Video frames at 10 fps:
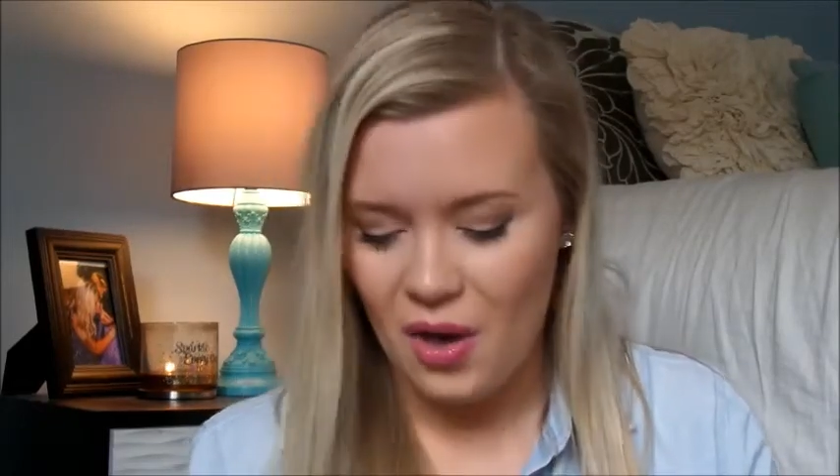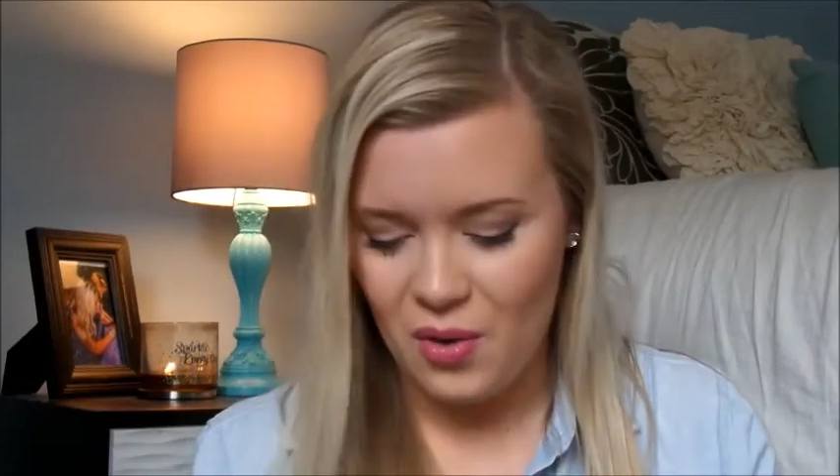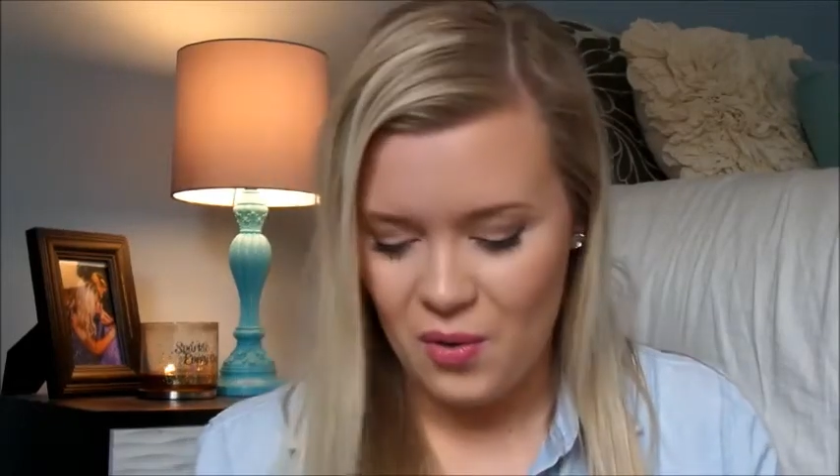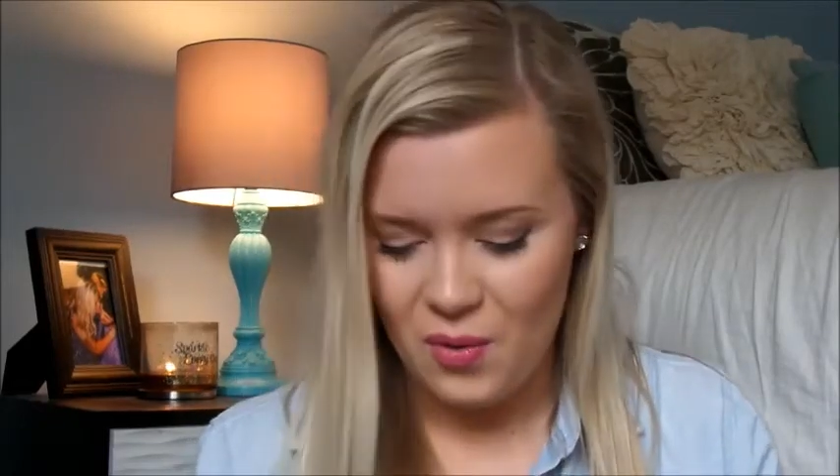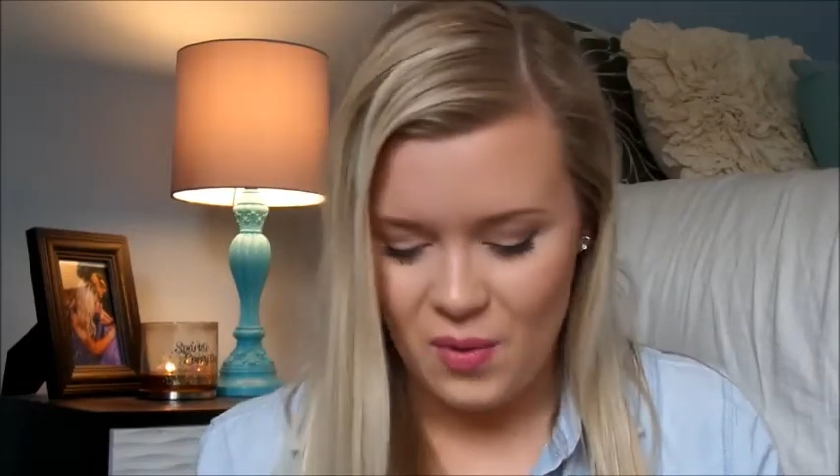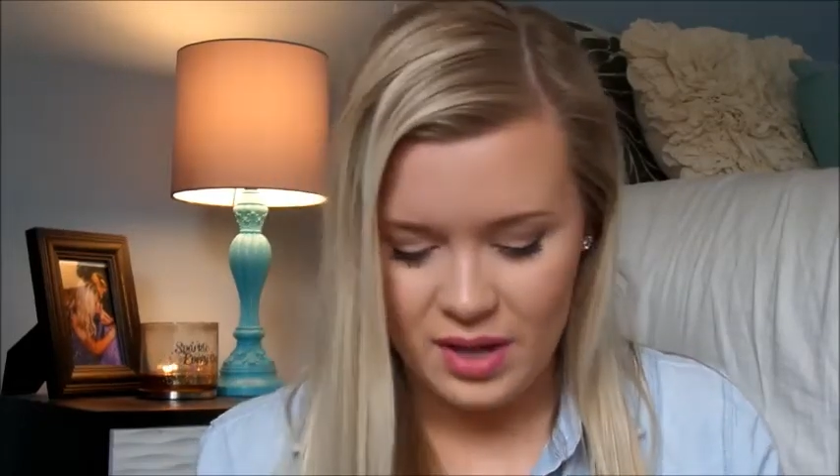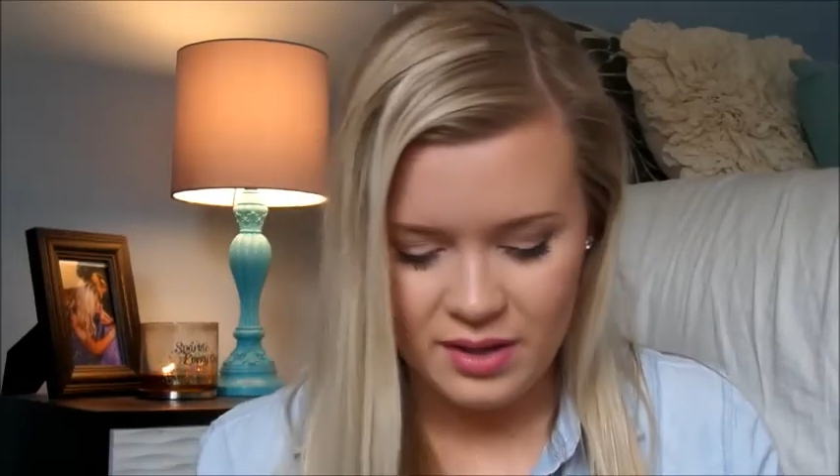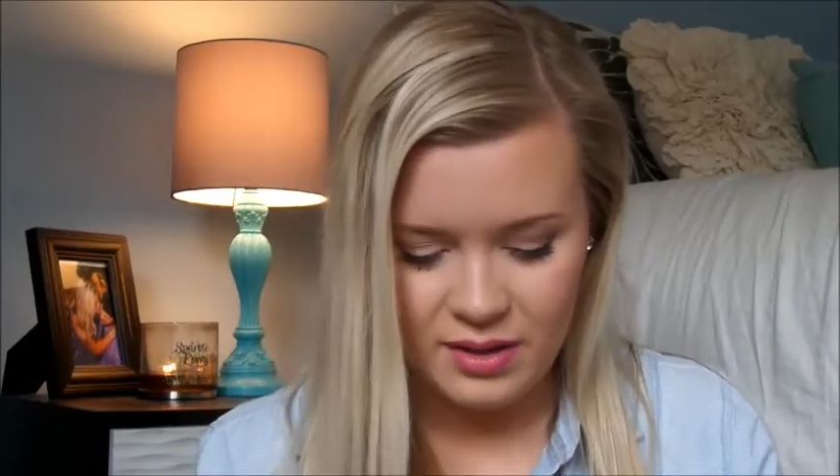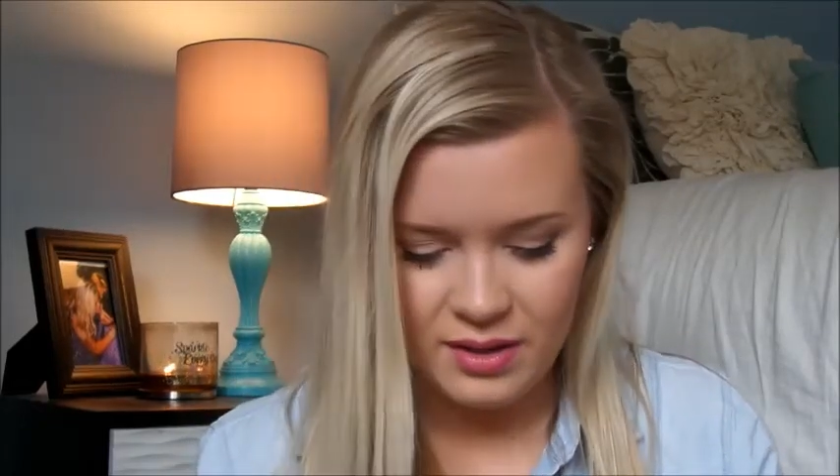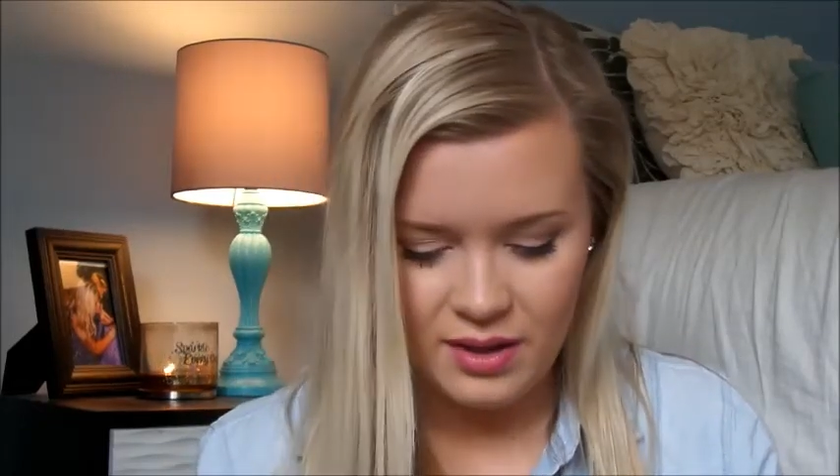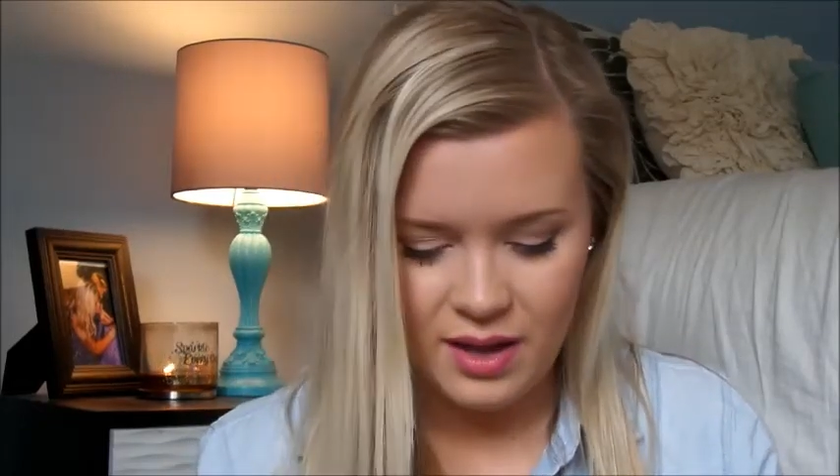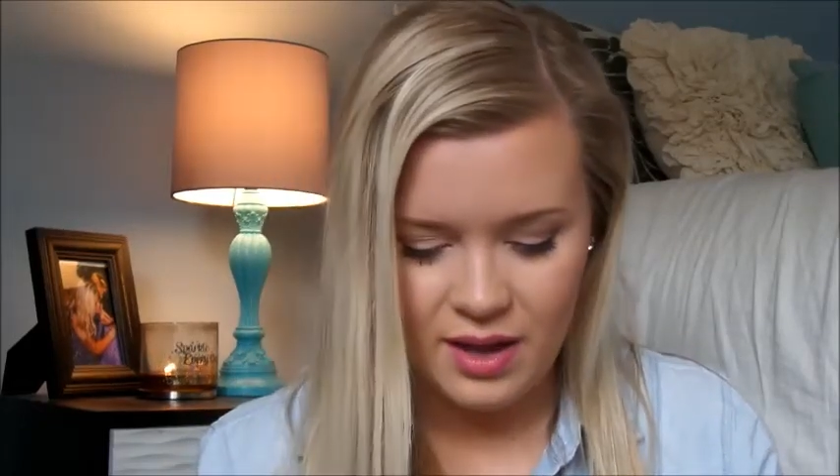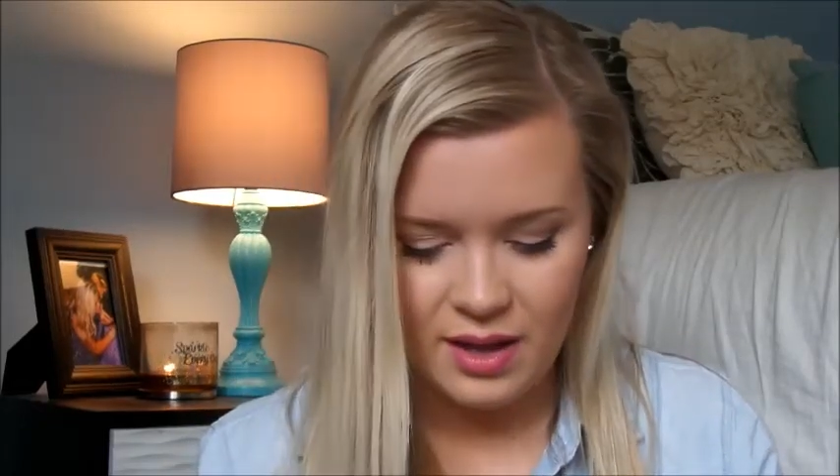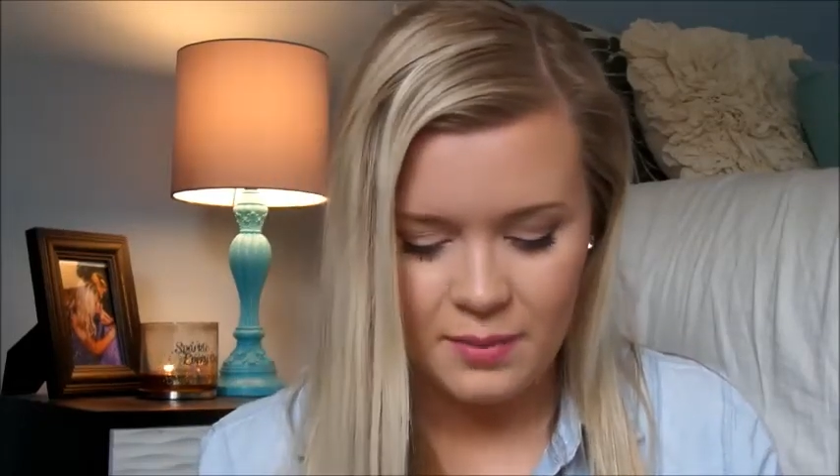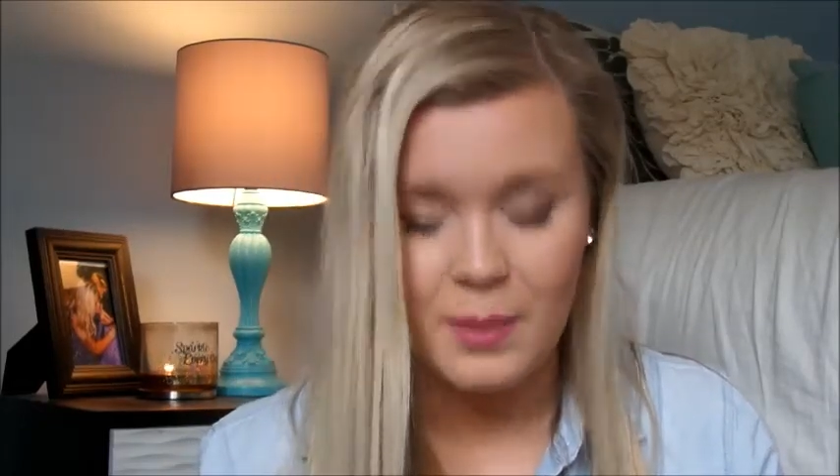
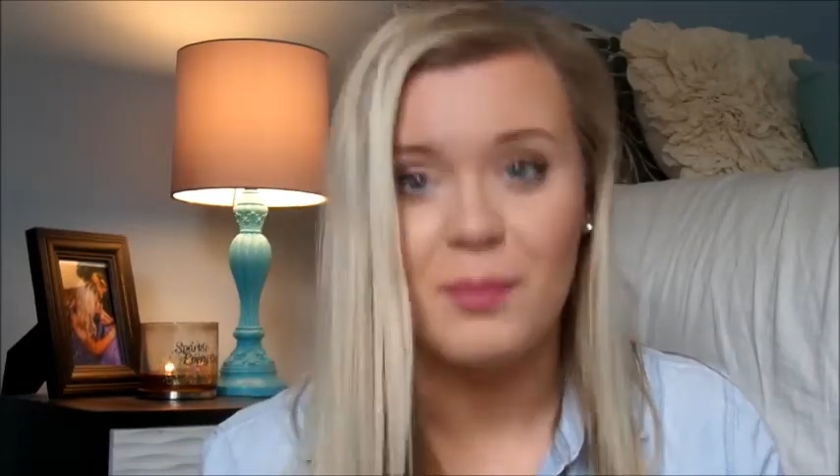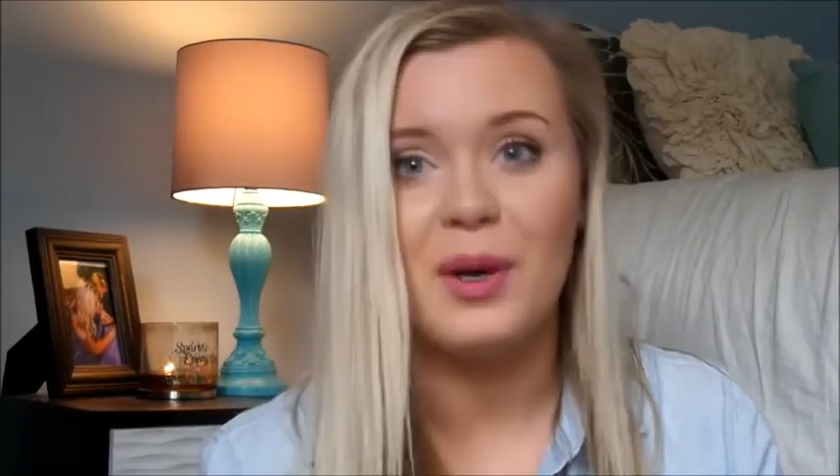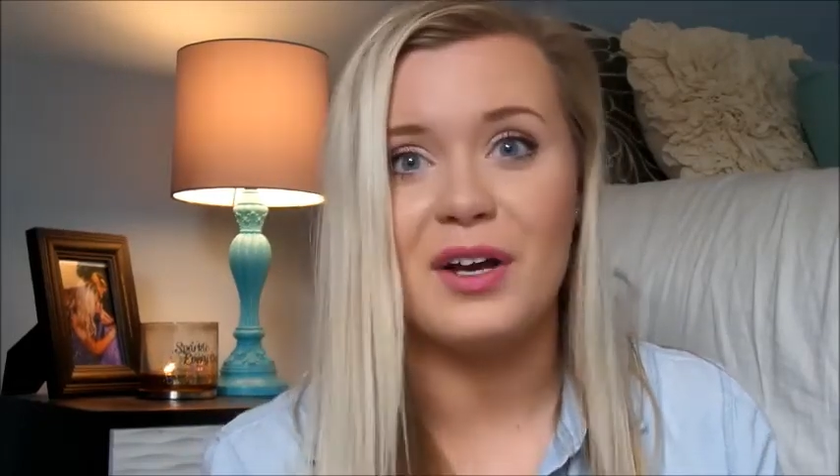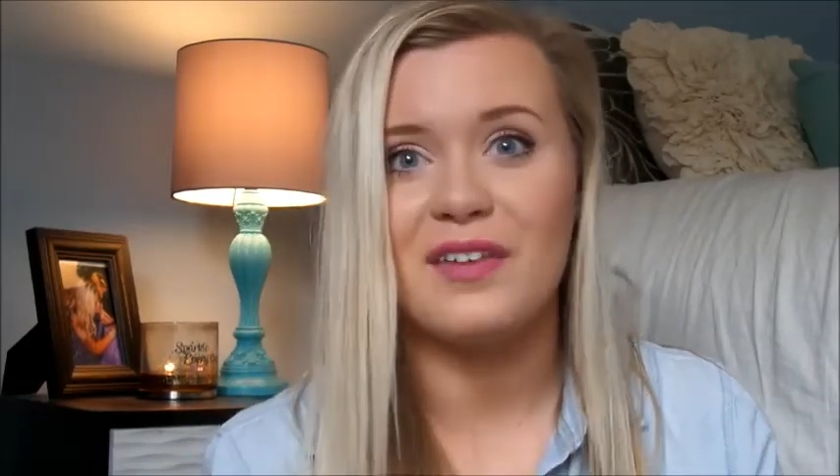Book